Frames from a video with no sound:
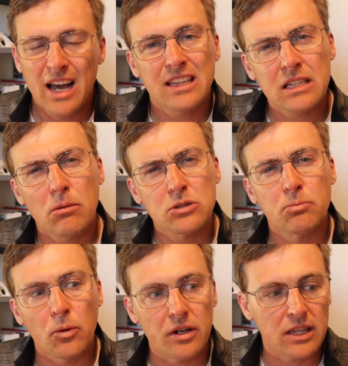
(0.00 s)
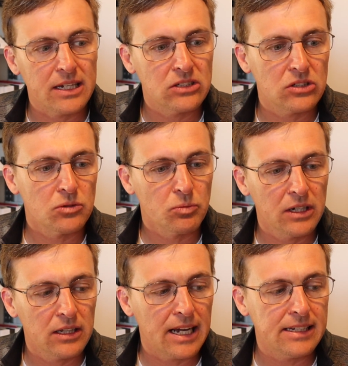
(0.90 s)
think the most important thing is just
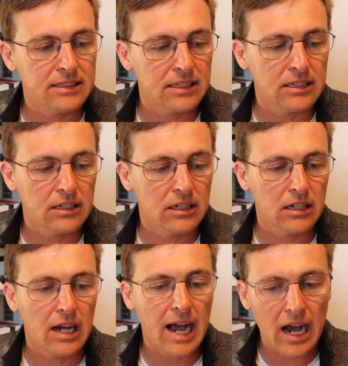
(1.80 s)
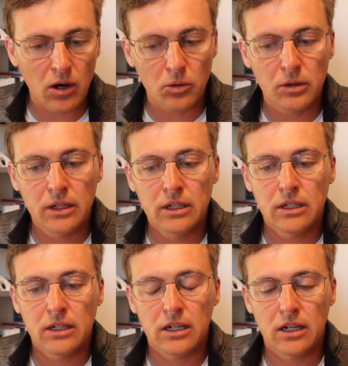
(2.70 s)
realizing how
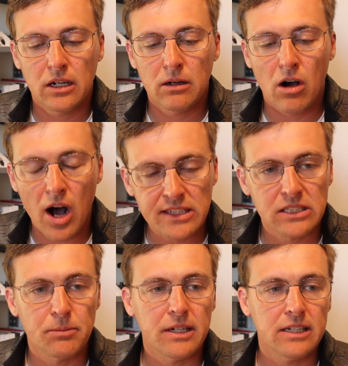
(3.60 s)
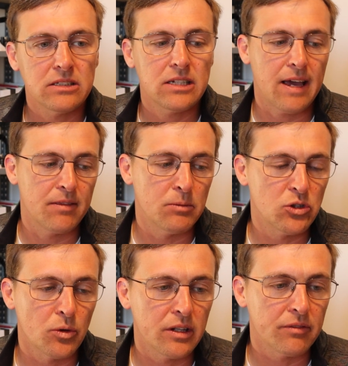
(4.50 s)
awesome it is to have the
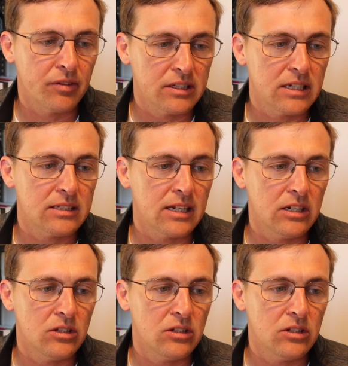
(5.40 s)
majority of the flight tests that I